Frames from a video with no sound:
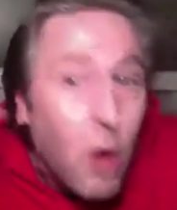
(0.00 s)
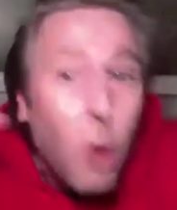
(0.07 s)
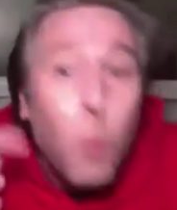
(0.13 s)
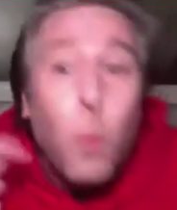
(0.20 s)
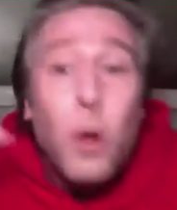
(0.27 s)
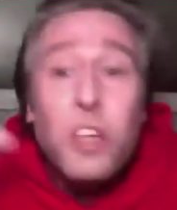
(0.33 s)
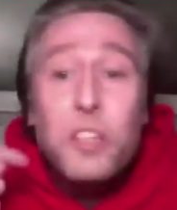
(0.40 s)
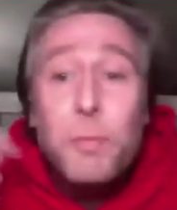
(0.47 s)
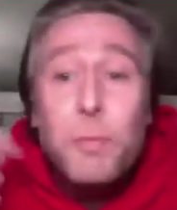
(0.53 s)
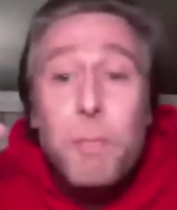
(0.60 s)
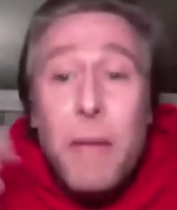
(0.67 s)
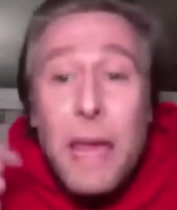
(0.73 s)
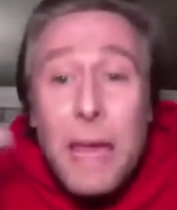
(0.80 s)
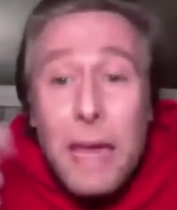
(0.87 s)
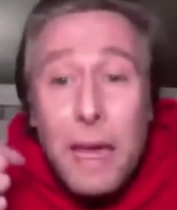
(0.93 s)
was
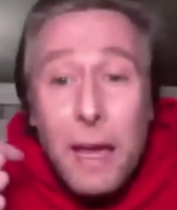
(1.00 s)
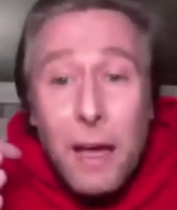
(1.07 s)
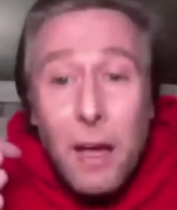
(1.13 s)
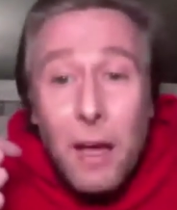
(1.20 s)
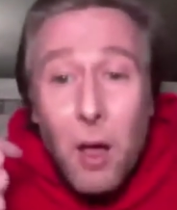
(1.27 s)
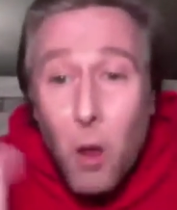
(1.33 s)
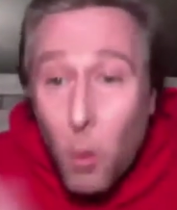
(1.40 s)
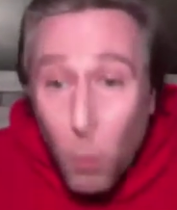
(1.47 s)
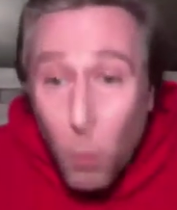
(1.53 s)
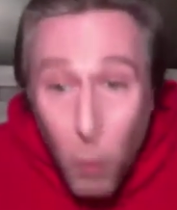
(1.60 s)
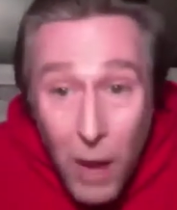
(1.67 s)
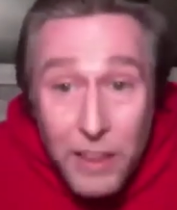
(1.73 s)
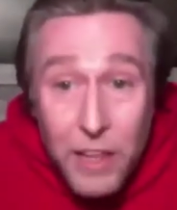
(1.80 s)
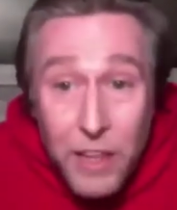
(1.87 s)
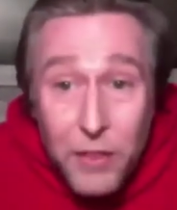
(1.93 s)
me.
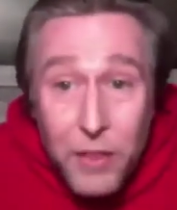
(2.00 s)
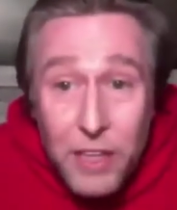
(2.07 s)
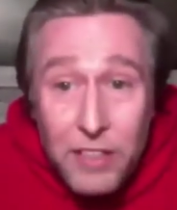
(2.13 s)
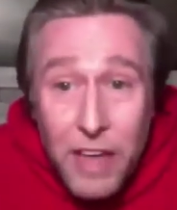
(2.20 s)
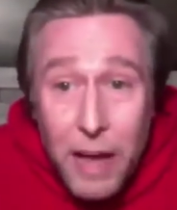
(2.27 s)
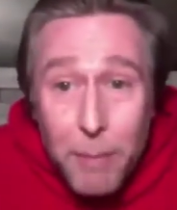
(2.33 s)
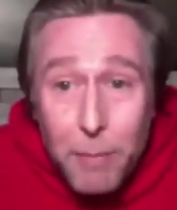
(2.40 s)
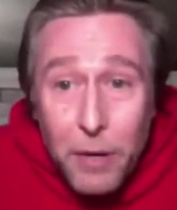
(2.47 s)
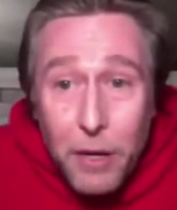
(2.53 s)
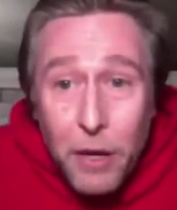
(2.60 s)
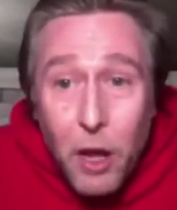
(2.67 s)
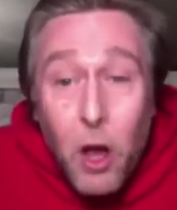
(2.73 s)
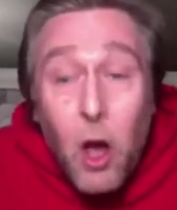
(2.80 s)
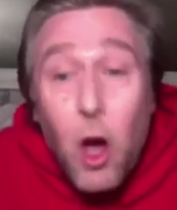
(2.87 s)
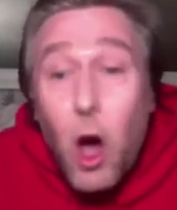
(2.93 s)
Where did this
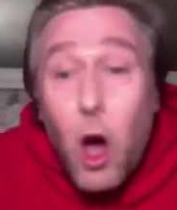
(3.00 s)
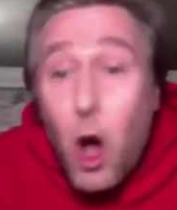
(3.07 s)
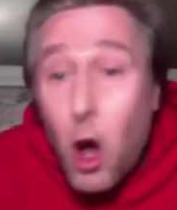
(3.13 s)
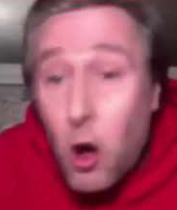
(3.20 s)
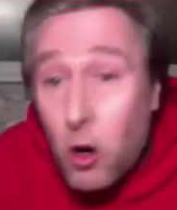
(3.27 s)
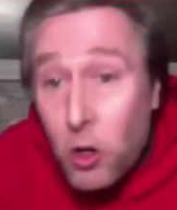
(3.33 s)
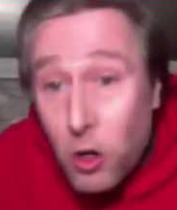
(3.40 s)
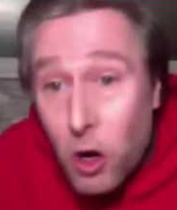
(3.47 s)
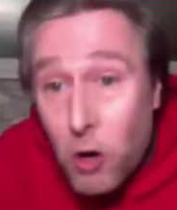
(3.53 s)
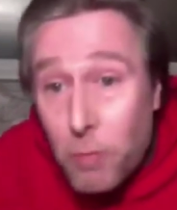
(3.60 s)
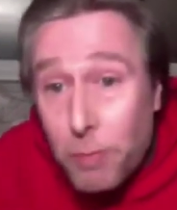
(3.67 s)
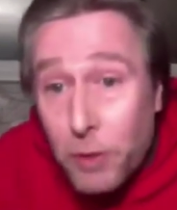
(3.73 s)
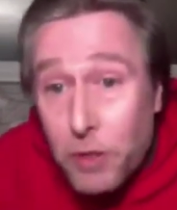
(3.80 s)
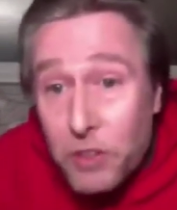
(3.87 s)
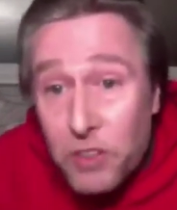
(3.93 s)
happen? On
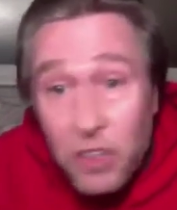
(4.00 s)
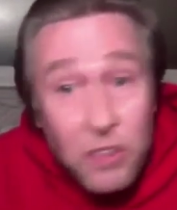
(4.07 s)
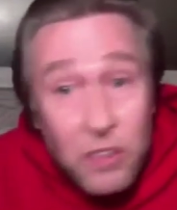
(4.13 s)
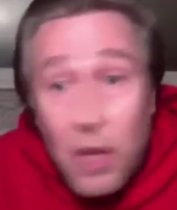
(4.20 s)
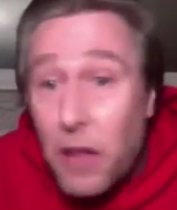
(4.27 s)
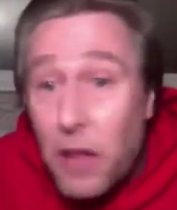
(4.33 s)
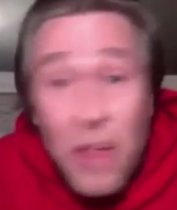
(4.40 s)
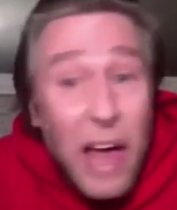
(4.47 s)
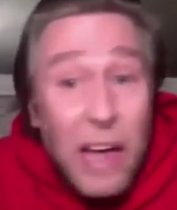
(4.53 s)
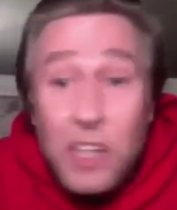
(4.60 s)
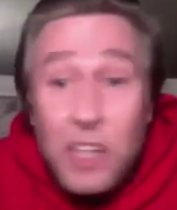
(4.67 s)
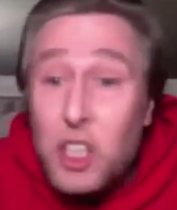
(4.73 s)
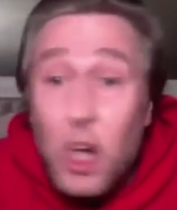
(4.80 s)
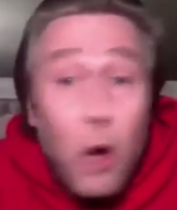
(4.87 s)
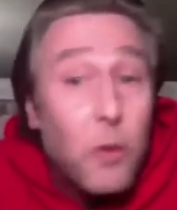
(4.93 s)
Globebusters, that
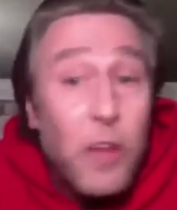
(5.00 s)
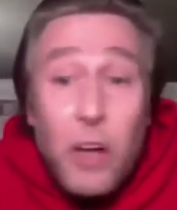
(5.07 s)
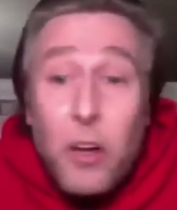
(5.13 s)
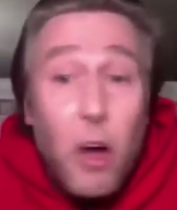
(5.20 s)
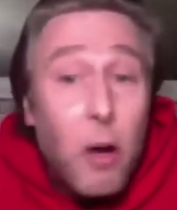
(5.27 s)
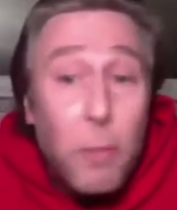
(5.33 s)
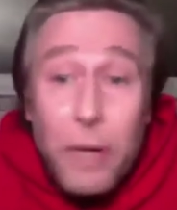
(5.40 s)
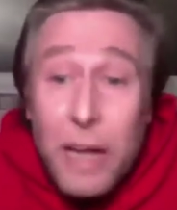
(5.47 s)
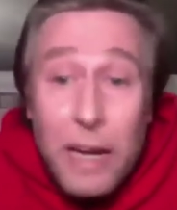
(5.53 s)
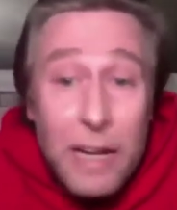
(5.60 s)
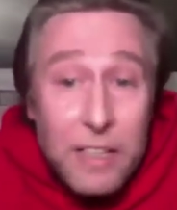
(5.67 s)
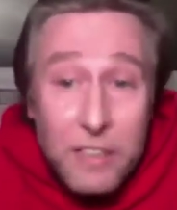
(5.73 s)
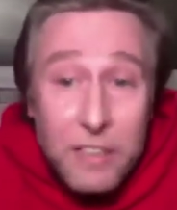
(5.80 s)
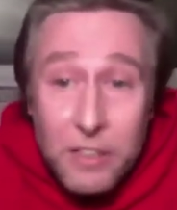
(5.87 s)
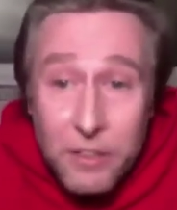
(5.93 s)
show that nobody
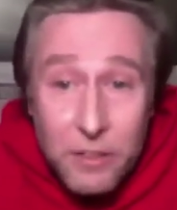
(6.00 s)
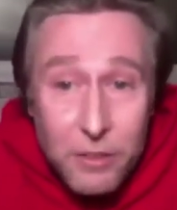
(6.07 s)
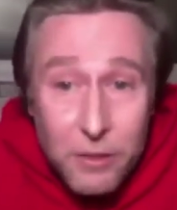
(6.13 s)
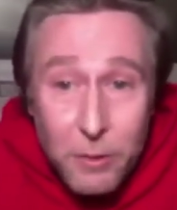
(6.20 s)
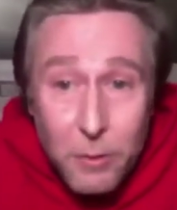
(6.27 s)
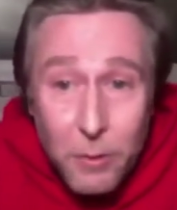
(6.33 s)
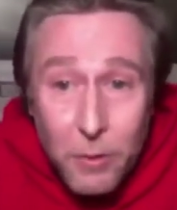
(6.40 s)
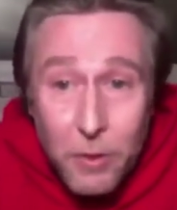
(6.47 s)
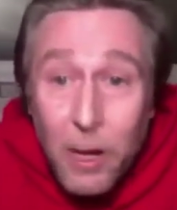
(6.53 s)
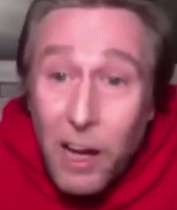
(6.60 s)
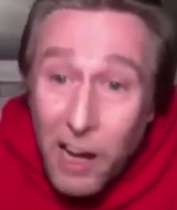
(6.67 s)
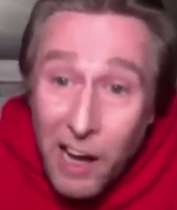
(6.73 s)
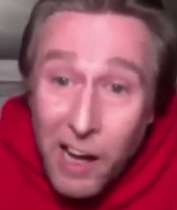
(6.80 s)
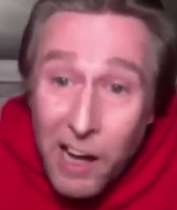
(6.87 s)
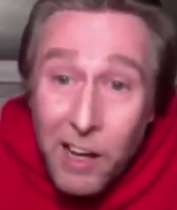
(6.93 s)
listens to.
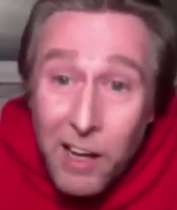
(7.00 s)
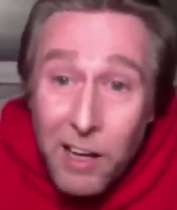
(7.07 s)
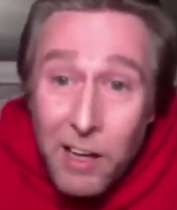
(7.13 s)
Huh?